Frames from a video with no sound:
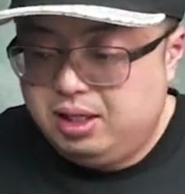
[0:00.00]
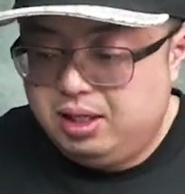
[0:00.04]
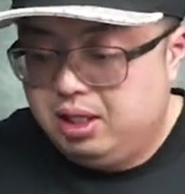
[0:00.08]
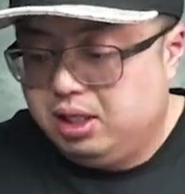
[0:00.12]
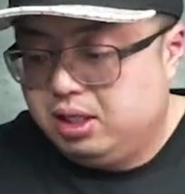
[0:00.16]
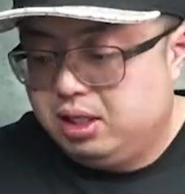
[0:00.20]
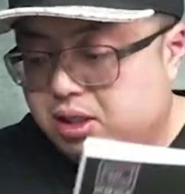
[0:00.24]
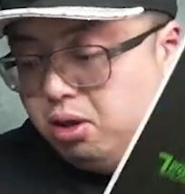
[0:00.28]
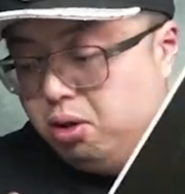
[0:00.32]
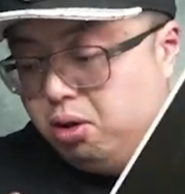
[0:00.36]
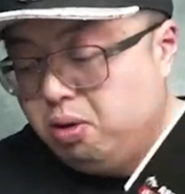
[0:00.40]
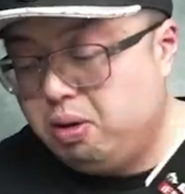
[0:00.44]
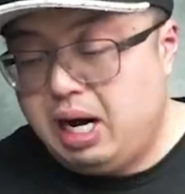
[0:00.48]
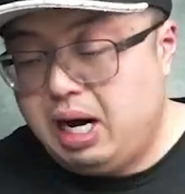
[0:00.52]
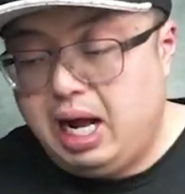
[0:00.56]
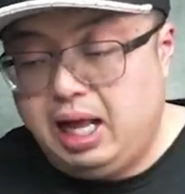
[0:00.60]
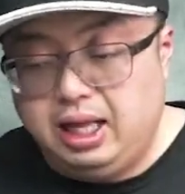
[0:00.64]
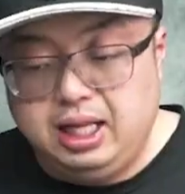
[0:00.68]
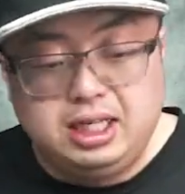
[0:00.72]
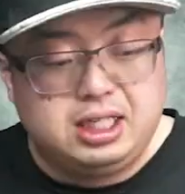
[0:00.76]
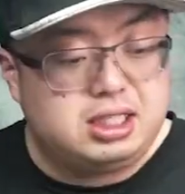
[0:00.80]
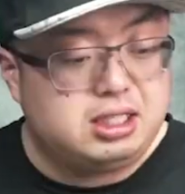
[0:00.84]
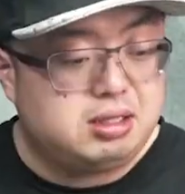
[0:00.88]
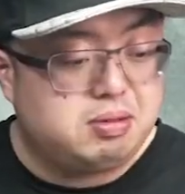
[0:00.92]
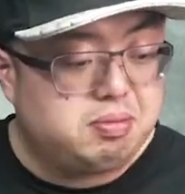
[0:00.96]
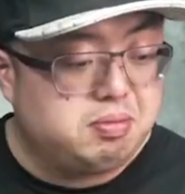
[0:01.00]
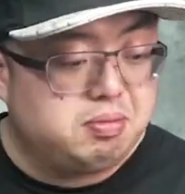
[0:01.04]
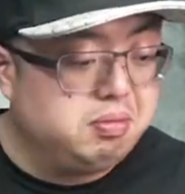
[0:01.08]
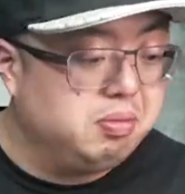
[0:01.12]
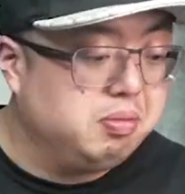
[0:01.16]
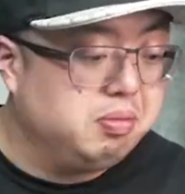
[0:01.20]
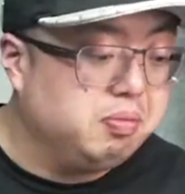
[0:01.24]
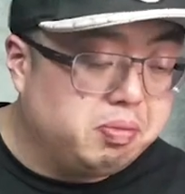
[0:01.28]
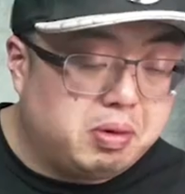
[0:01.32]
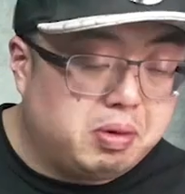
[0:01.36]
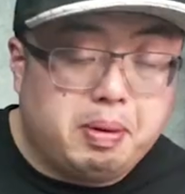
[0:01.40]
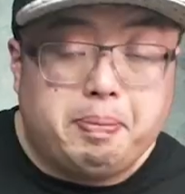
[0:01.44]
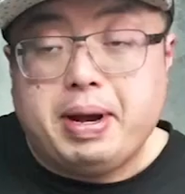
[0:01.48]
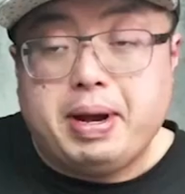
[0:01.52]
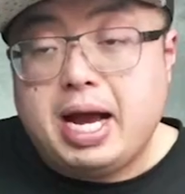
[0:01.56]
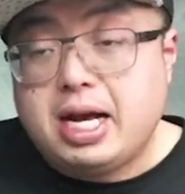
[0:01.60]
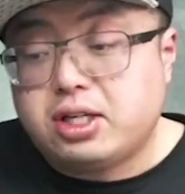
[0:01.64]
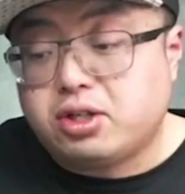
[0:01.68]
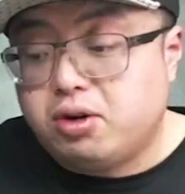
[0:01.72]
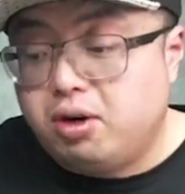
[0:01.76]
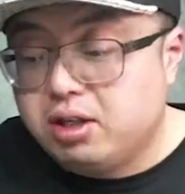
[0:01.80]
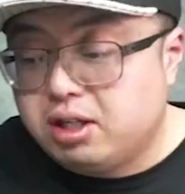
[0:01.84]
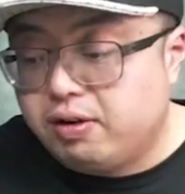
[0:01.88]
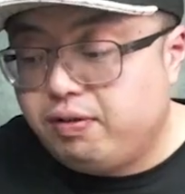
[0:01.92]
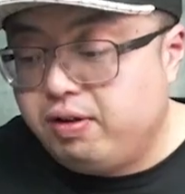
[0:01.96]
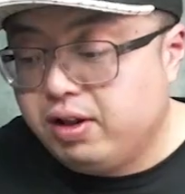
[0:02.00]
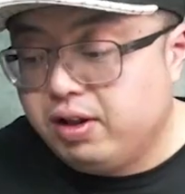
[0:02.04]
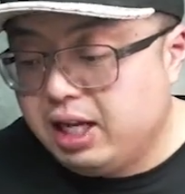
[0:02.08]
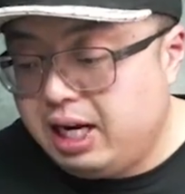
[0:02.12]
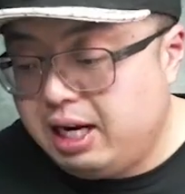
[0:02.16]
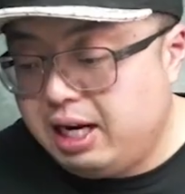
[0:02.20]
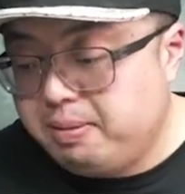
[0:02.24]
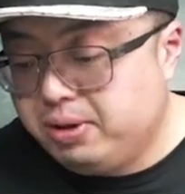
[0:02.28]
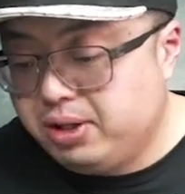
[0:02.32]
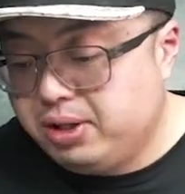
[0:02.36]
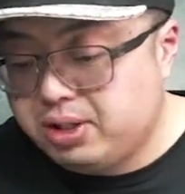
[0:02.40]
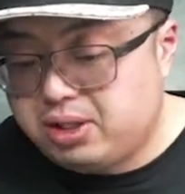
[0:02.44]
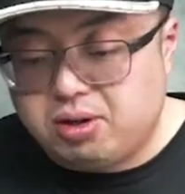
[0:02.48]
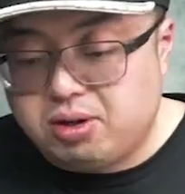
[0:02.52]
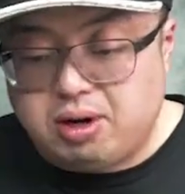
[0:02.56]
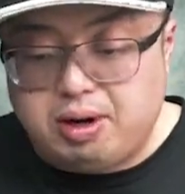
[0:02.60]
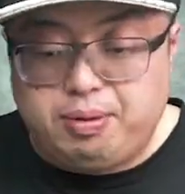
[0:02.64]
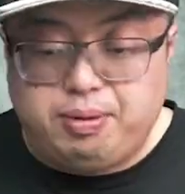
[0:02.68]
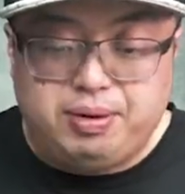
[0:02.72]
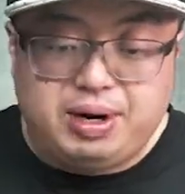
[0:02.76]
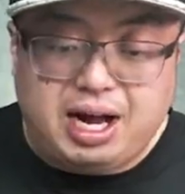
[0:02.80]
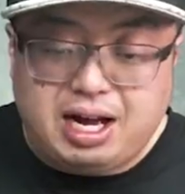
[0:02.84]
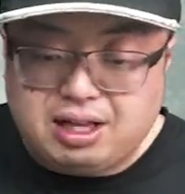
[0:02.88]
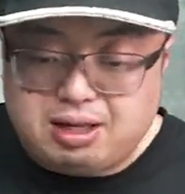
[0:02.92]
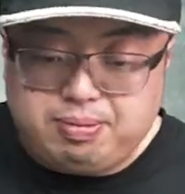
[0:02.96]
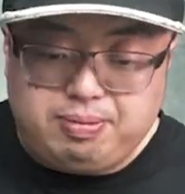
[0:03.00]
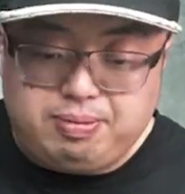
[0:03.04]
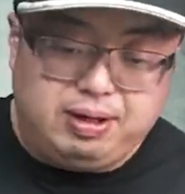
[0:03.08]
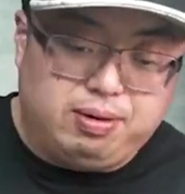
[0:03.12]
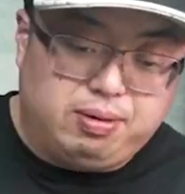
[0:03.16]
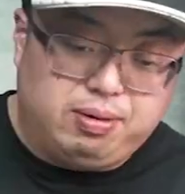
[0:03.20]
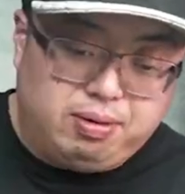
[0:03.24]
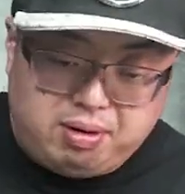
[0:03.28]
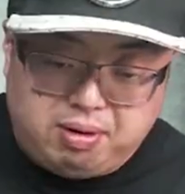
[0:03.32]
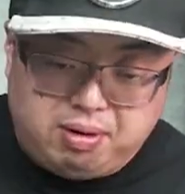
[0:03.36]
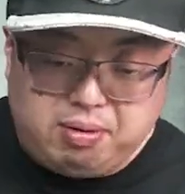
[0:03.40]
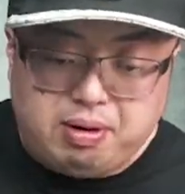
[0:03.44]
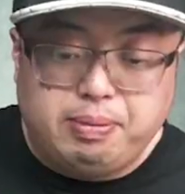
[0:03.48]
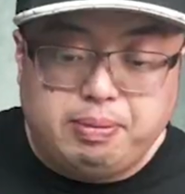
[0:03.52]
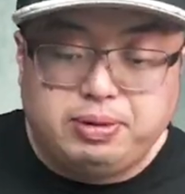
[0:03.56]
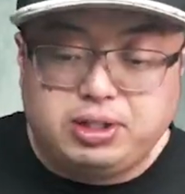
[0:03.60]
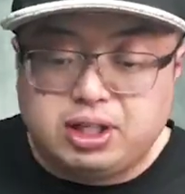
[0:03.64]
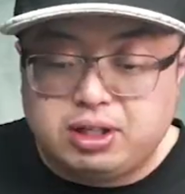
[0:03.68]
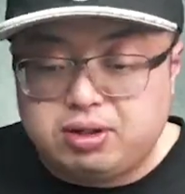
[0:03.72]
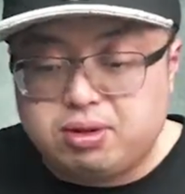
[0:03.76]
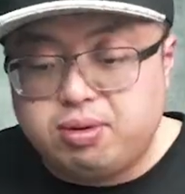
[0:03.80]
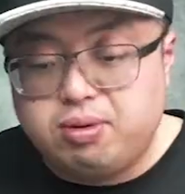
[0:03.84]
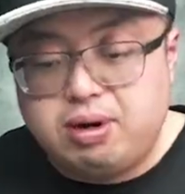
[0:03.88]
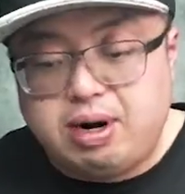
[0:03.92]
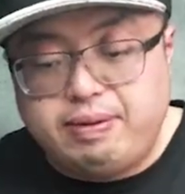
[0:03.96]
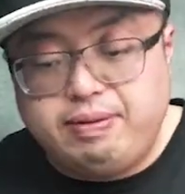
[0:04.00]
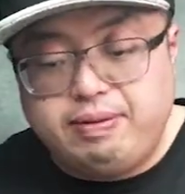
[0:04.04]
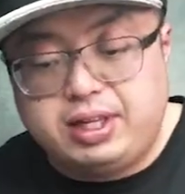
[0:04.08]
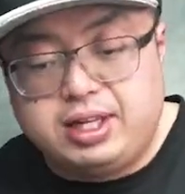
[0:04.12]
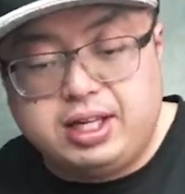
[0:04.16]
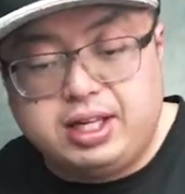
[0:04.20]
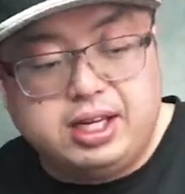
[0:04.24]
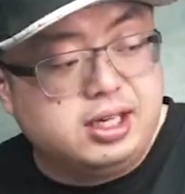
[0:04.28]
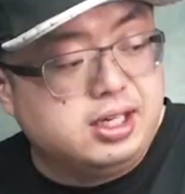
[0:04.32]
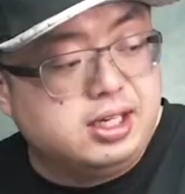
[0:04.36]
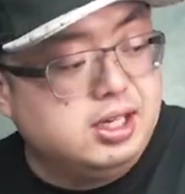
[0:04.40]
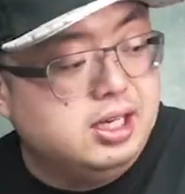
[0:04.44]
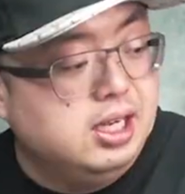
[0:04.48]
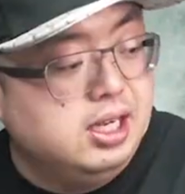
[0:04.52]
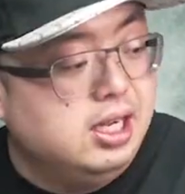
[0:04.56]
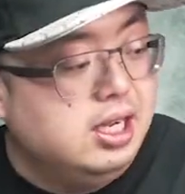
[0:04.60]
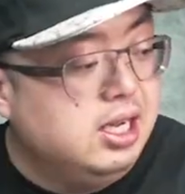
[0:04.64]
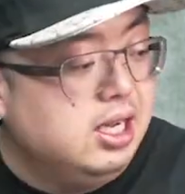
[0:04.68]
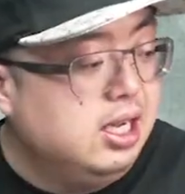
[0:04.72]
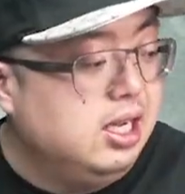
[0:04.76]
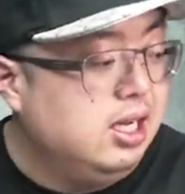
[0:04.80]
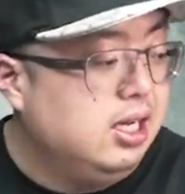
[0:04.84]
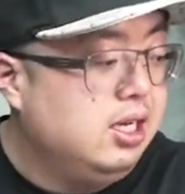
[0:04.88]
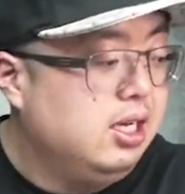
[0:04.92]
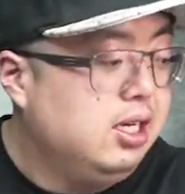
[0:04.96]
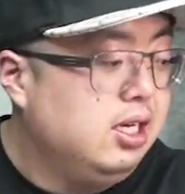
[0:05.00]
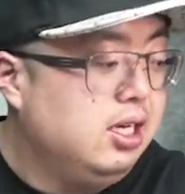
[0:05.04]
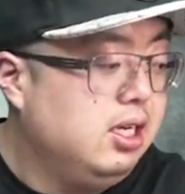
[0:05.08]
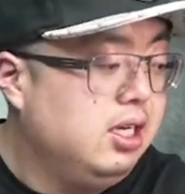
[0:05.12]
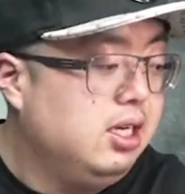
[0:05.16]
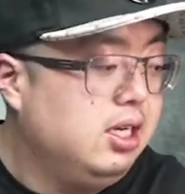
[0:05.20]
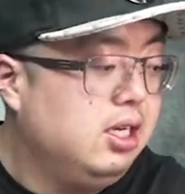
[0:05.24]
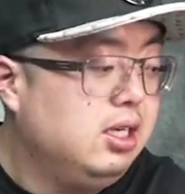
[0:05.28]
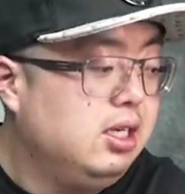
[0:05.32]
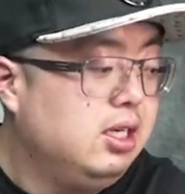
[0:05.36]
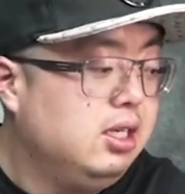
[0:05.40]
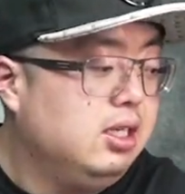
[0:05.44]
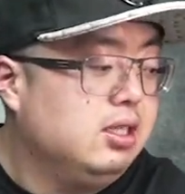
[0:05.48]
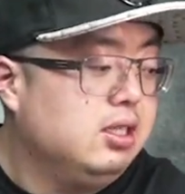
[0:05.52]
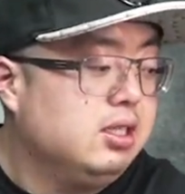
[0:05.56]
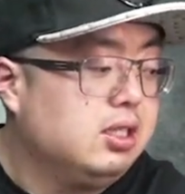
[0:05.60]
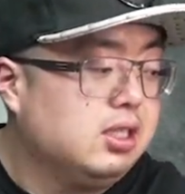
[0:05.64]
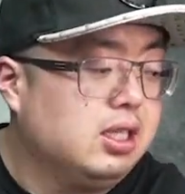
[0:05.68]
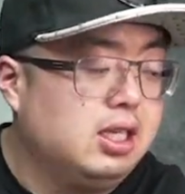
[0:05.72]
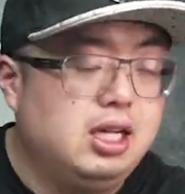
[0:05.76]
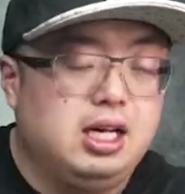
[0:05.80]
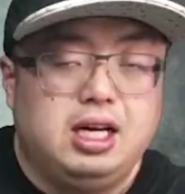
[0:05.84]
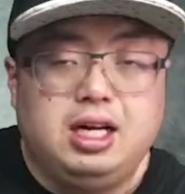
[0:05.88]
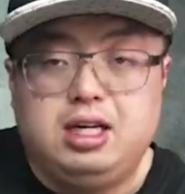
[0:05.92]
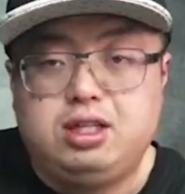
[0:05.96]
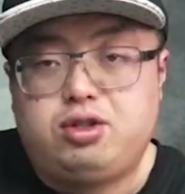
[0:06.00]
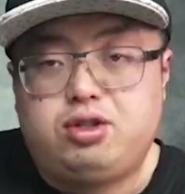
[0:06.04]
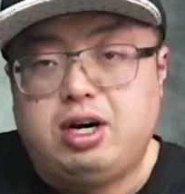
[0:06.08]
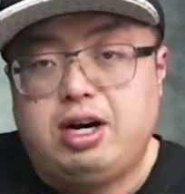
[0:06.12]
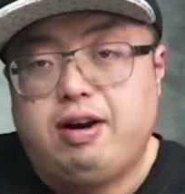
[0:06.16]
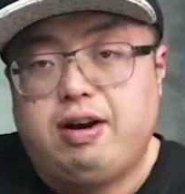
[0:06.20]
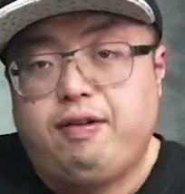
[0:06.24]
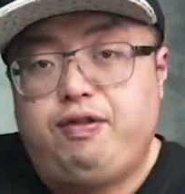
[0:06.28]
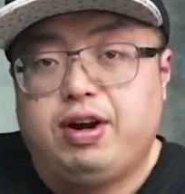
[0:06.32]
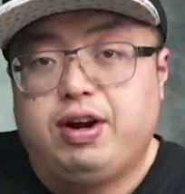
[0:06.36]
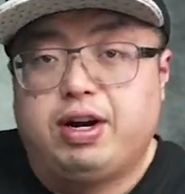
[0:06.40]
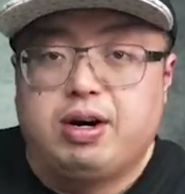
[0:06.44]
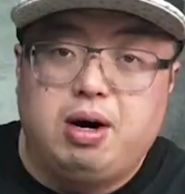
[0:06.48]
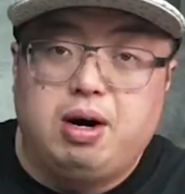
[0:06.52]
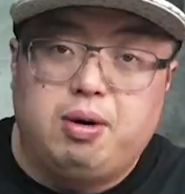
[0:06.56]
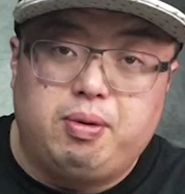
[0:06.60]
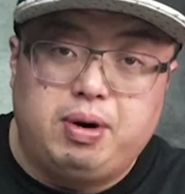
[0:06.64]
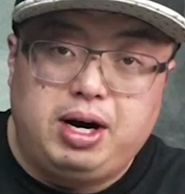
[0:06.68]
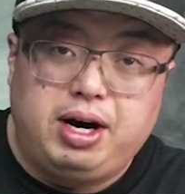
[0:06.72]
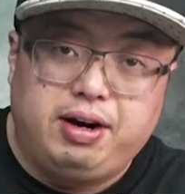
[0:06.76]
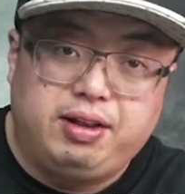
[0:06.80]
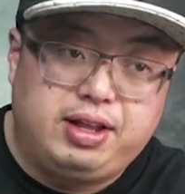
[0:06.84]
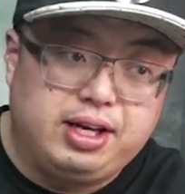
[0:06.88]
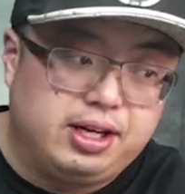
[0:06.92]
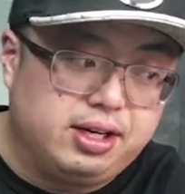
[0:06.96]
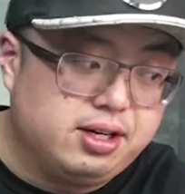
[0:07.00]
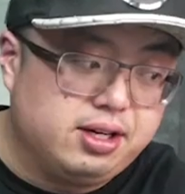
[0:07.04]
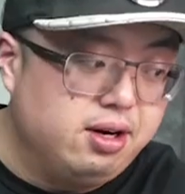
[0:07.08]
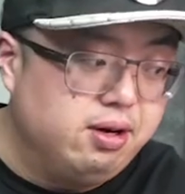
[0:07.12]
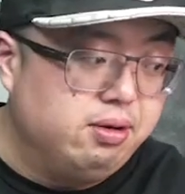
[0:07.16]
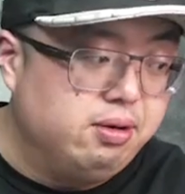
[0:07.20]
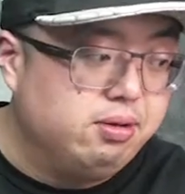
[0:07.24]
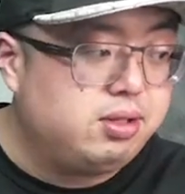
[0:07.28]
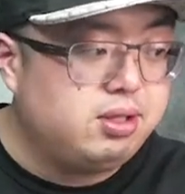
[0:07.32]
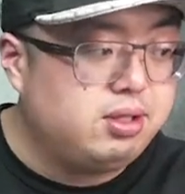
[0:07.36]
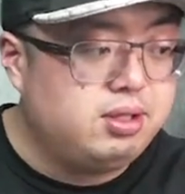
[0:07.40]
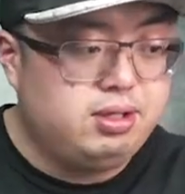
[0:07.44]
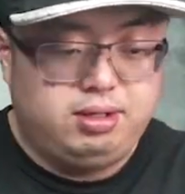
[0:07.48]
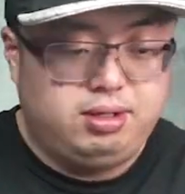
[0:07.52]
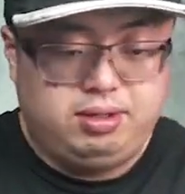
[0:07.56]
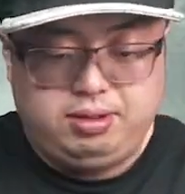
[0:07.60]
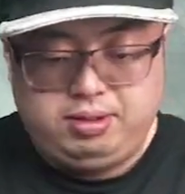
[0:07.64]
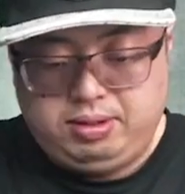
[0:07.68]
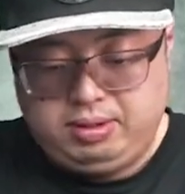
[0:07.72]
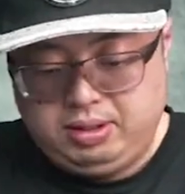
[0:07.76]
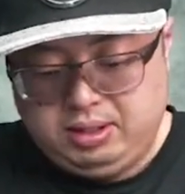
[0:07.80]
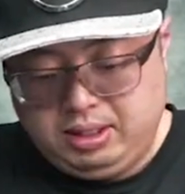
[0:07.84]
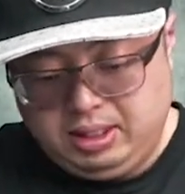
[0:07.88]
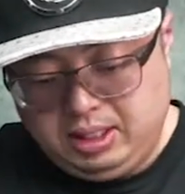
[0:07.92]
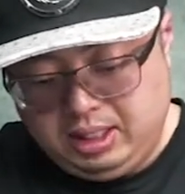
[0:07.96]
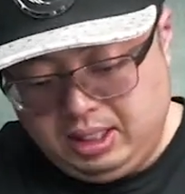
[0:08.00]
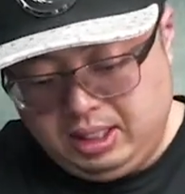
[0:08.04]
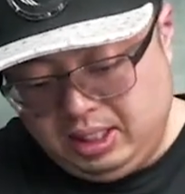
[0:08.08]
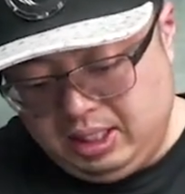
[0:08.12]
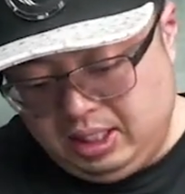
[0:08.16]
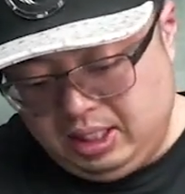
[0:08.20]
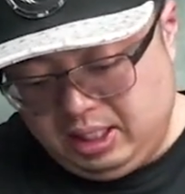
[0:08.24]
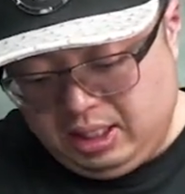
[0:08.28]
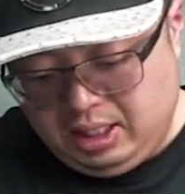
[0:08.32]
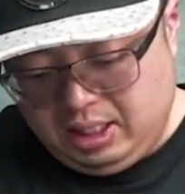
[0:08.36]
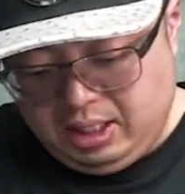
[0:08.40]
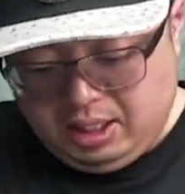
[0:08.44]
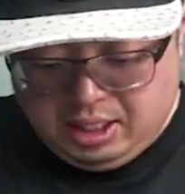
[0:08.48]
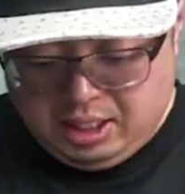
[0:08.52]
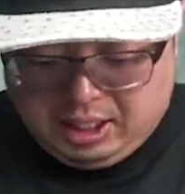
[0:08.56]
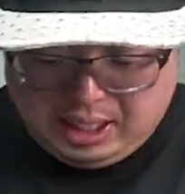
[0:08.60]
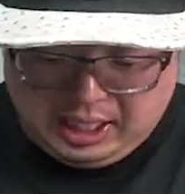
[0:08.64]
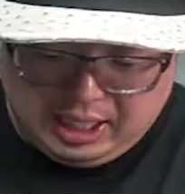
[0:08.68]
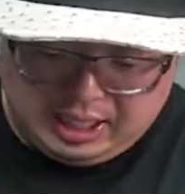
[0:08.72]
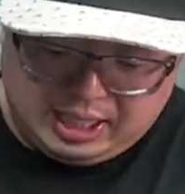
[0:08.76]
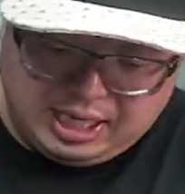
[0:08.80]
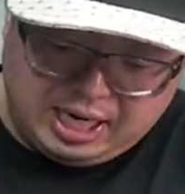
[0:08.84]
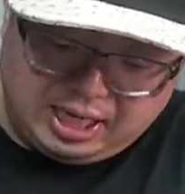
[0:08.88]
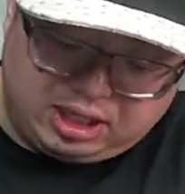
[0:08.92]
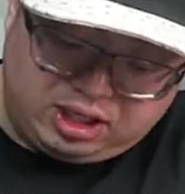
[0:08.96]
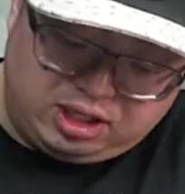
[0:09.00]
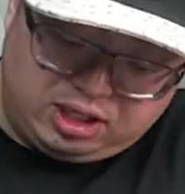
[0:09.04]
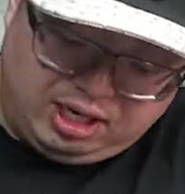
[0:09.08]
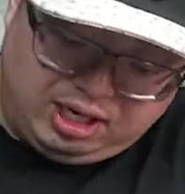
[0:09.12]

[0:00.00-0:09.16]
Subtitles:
So at least the bags are all different labeled, so I won't have to be rummaging through everything and try to figure out where everything goes. Look at the actual